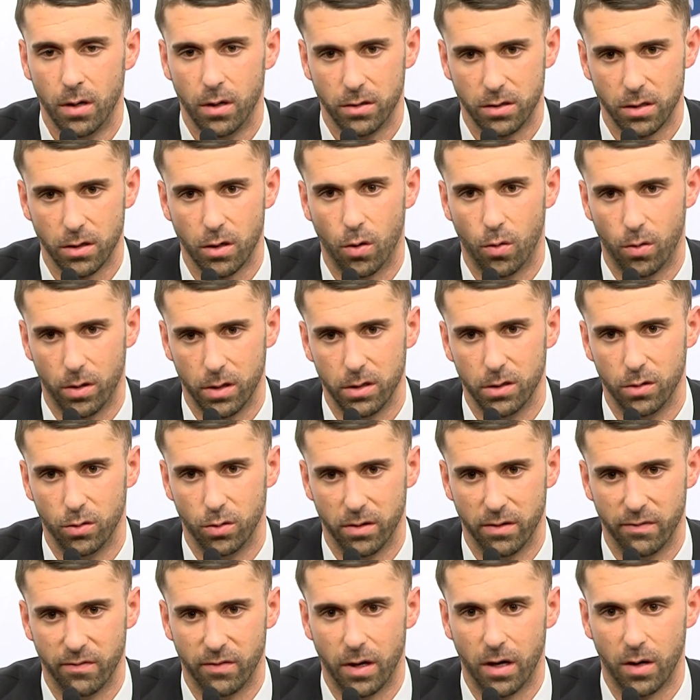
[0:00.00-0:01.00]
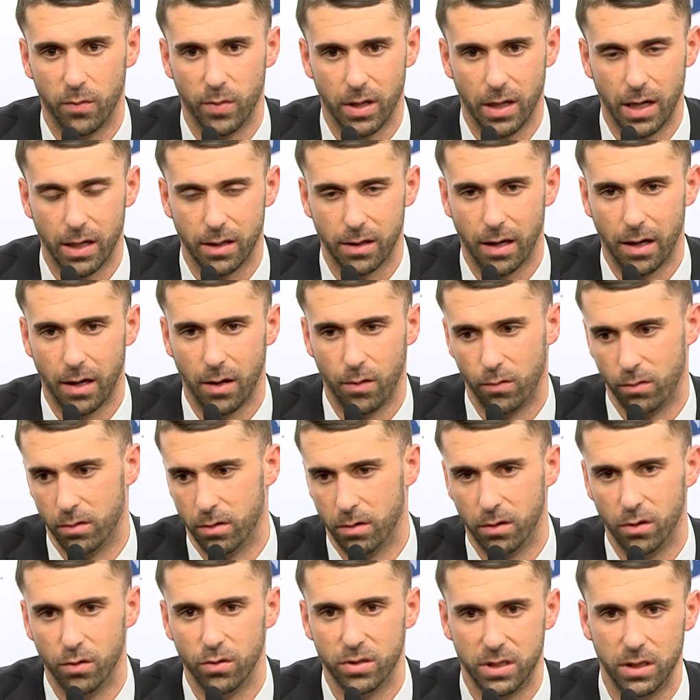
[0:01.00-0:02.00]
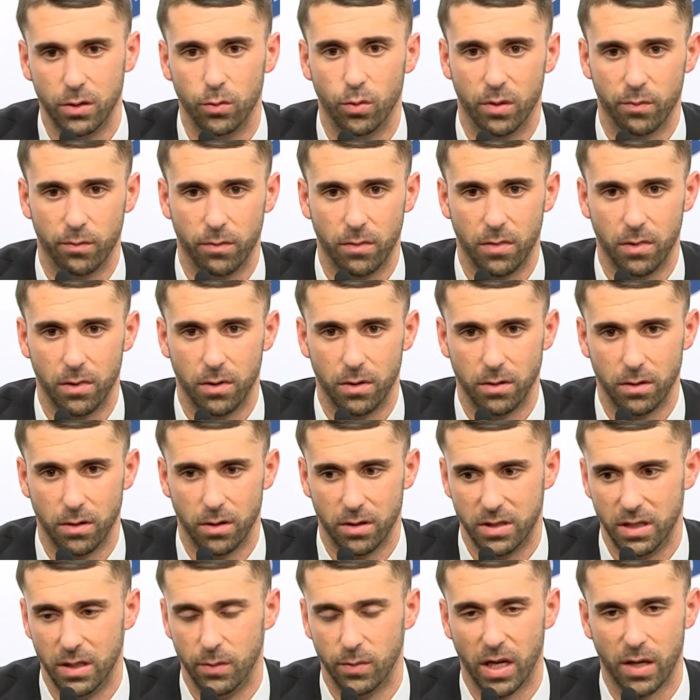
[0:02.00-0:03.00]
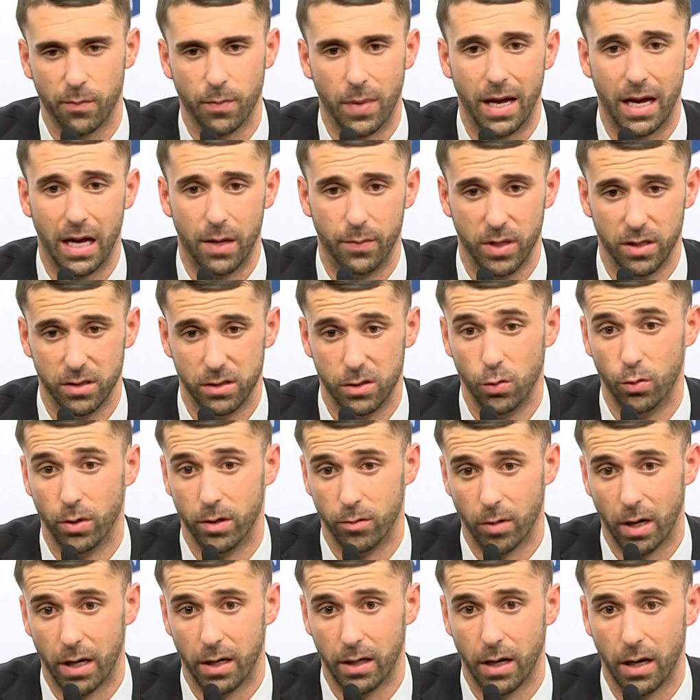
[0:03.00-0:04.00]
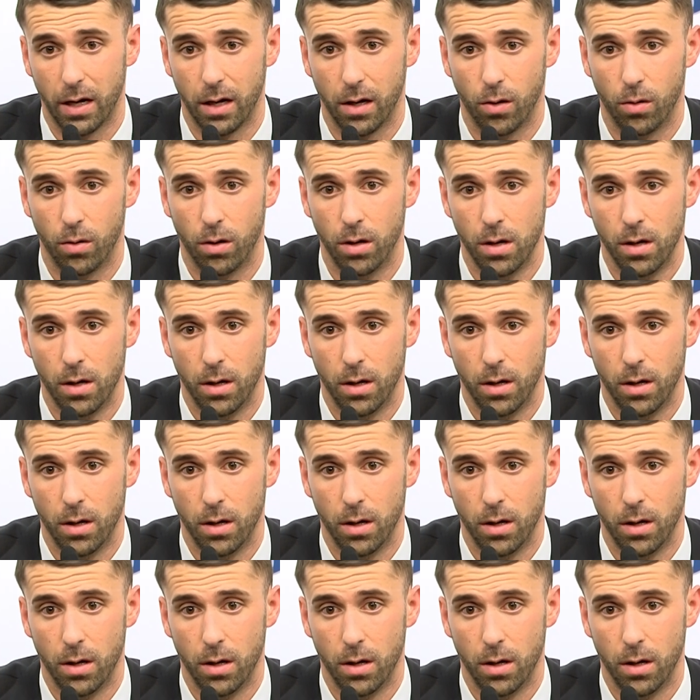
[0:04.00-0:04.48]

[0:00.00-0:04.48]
To go into an environment like that, and you see what a team like Miami is doing right now,